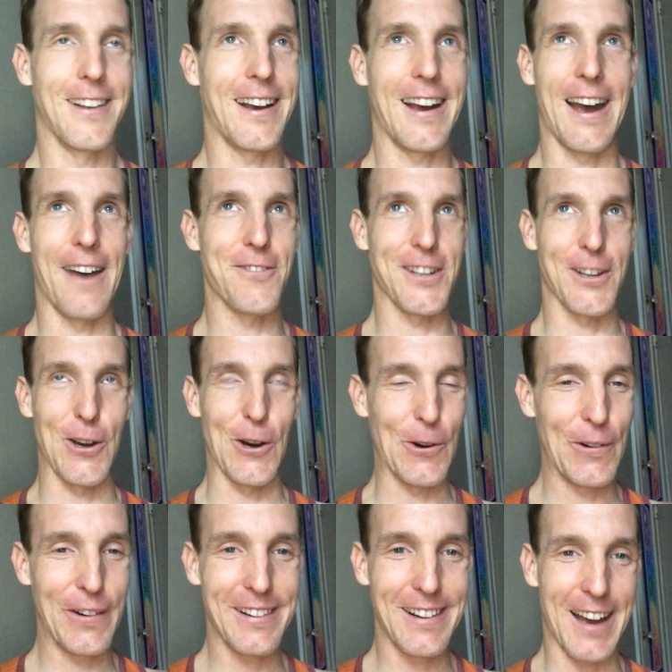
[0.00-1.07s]
I have to go.
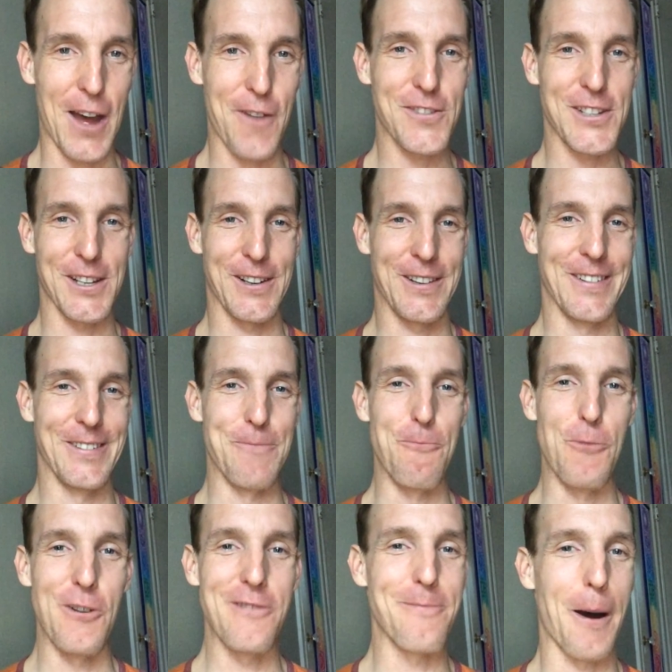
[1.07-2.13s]
I have to
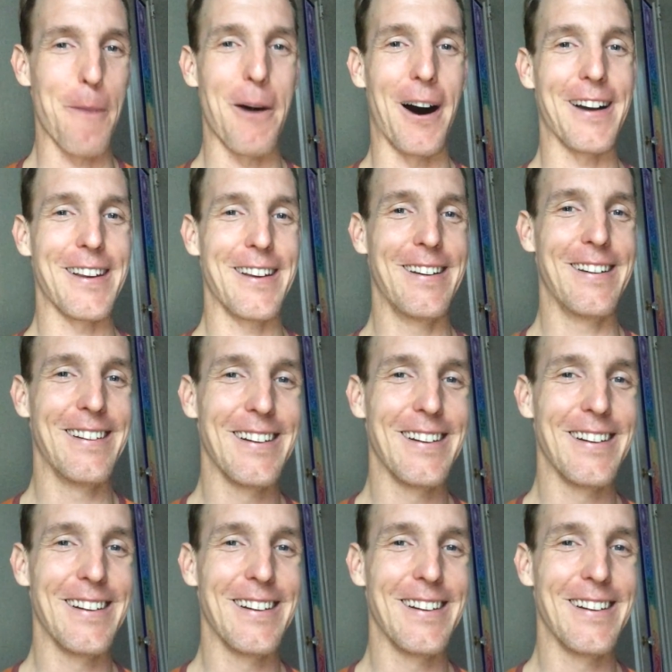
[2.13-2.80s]
move my body.